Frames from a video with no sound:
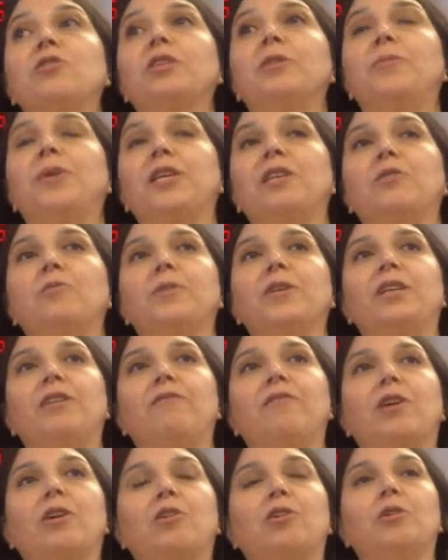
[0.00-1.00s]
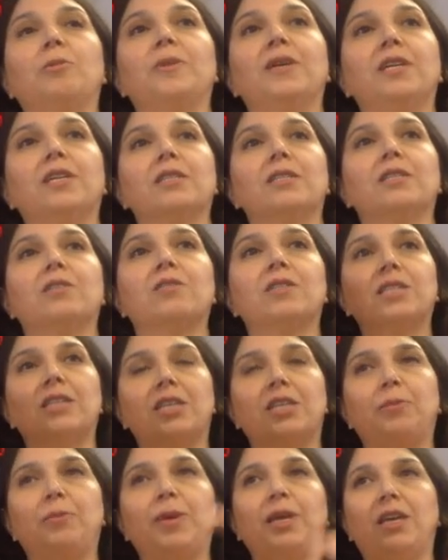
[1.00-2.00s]
going to be in a really far orbit, so it's
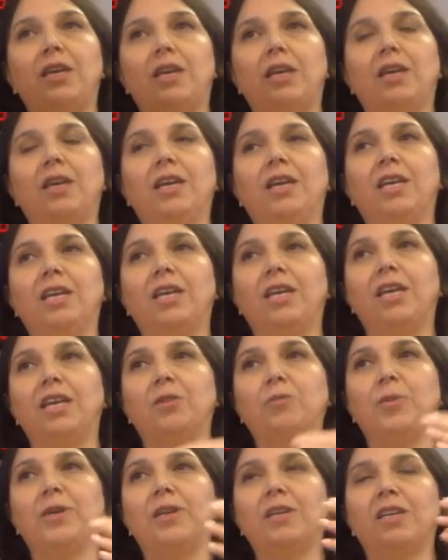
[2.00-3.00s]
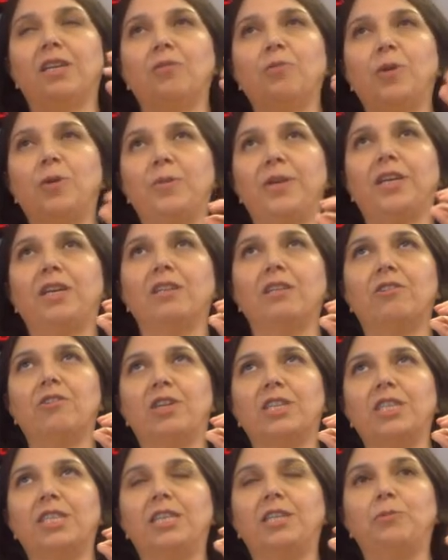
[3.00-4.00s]
going to be and what and what we call
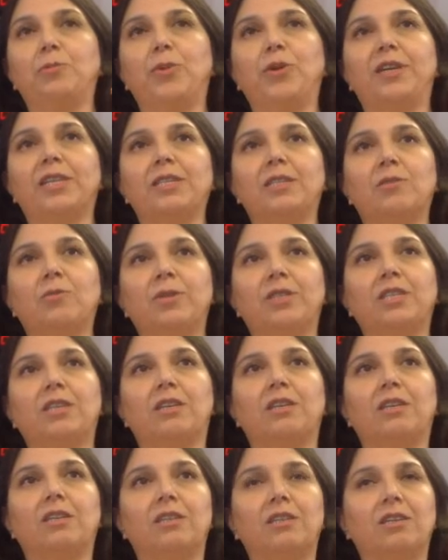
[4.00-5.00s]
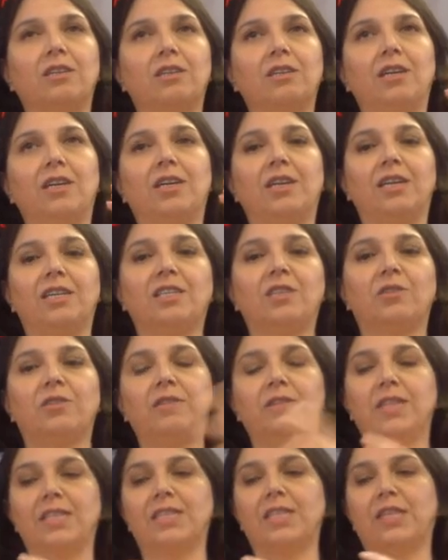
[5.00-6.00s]
Lagrangian points, which are uh, sort
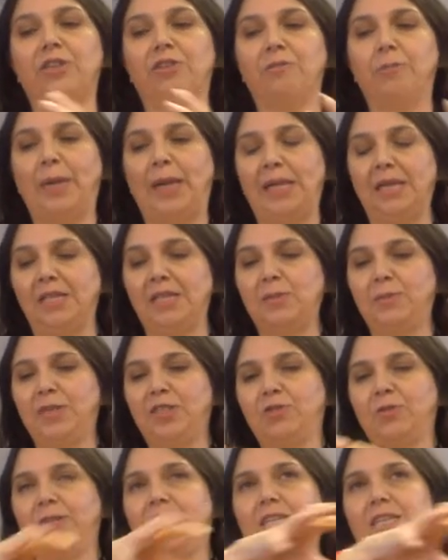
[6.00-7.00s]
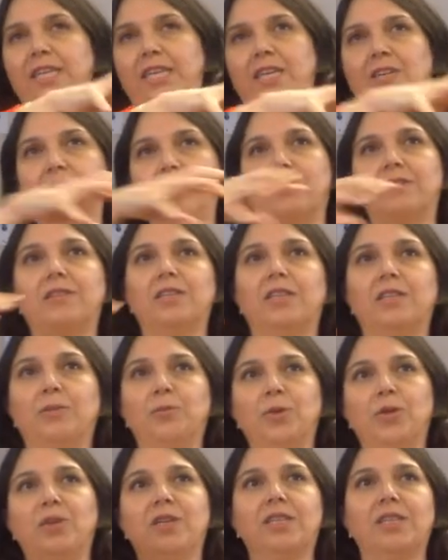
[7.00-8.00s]
of the center of balance between the Earth and the
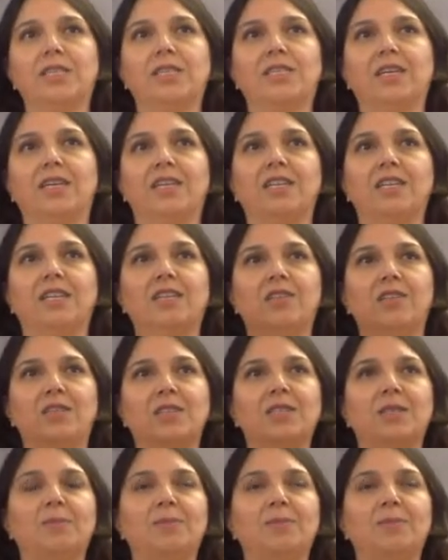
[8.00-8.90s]
Moon and the Sun. There's